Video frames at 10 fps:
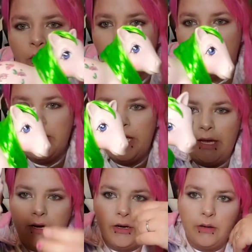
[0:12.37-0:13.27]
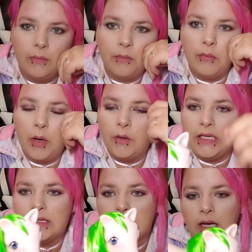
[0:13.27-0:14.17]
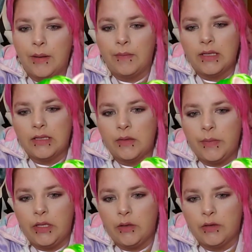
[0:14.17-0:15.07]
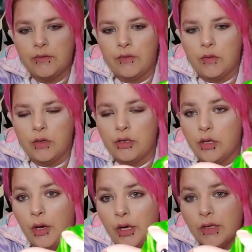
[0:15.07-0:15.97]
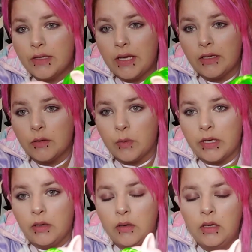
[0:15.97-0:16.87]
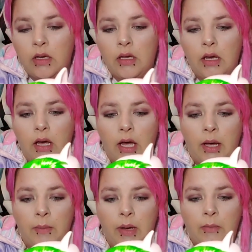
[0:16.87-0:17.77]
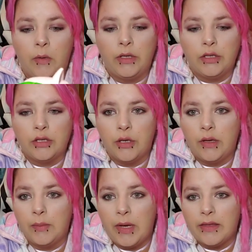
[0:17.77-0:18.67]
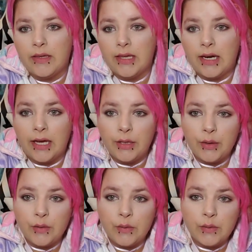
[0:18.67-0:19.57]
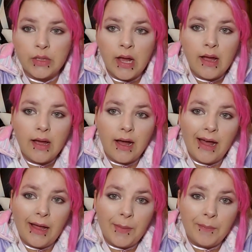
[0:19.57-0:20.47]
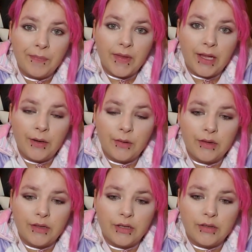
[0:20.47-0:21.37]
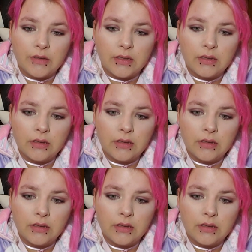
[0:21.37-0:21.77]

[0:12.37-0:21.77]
rehair ponies. Um, this can be used for dolls as well. Um, I'm going to show you the method that I use. Um, I know that there's